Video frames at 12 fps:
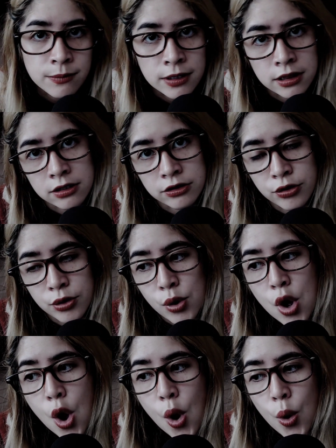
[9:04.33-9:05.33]
similar to
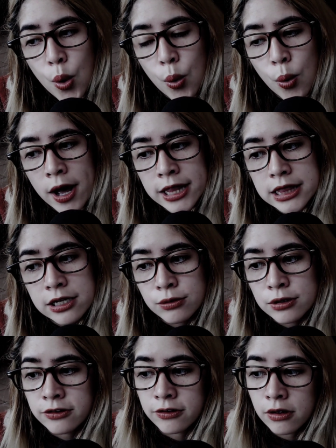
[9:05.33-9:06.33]
what the
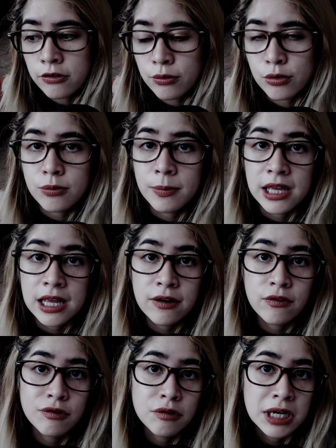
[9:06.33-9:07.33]
results would be
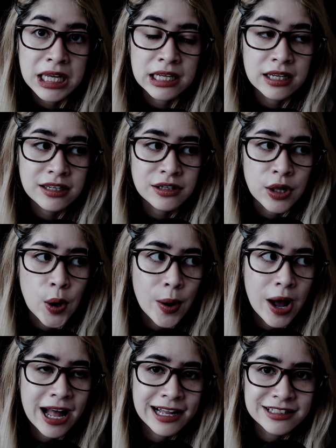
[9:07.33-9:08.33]
if we, you know,
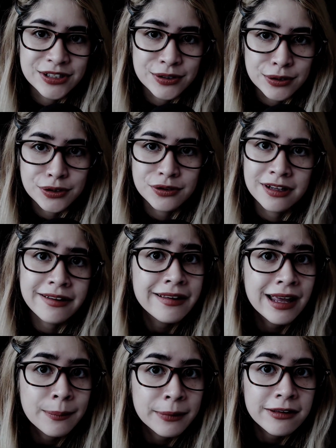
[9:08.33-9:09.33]
had to do the
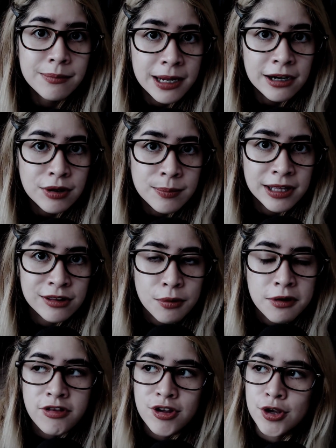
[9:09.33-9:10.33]
same experiment
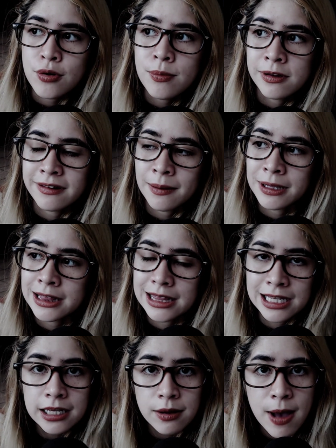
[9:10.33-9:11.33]
with humans. I mean,
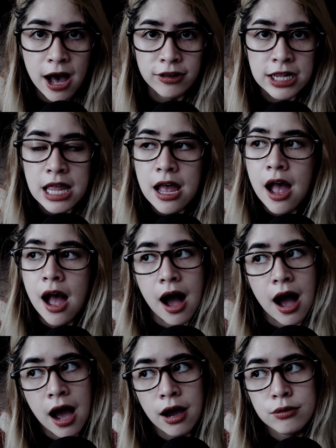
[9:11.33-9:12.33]
think about it.
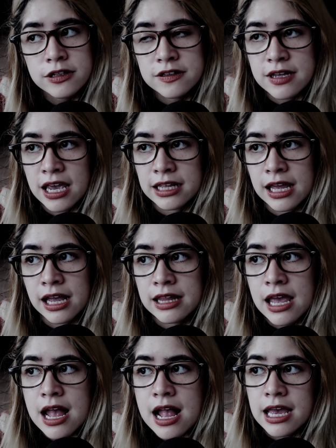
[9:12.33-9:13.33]
I would say that
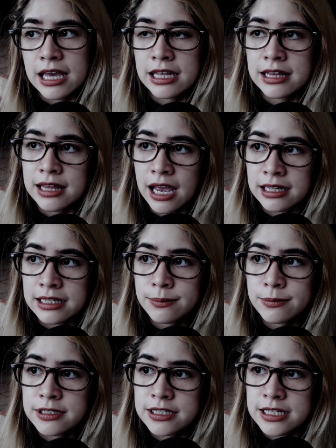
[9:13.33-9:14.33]
in
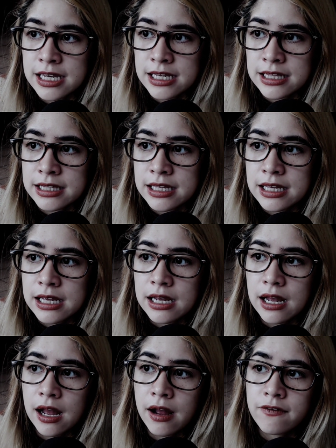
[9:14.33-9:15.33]
90%
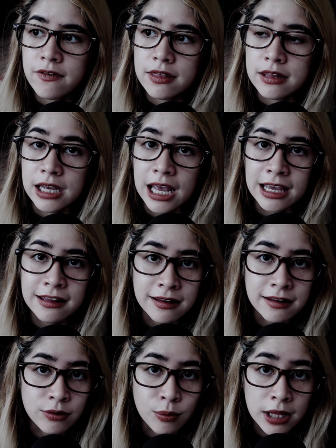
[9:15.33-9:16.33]
of the
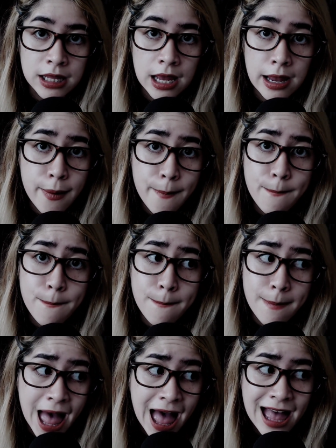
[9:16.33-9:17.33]
cases when a
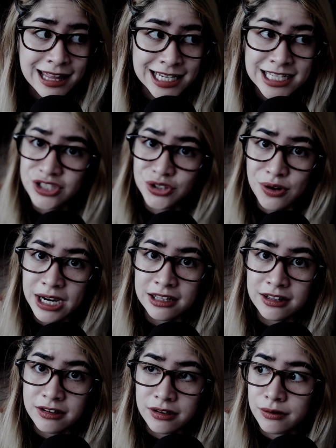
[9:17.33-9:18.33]
man is
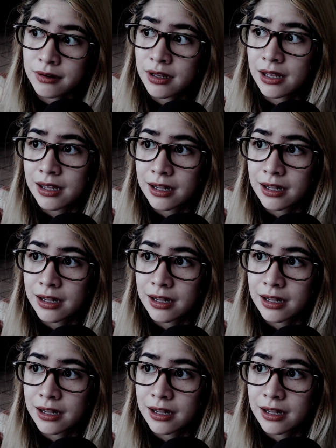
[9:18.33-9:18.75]
trying to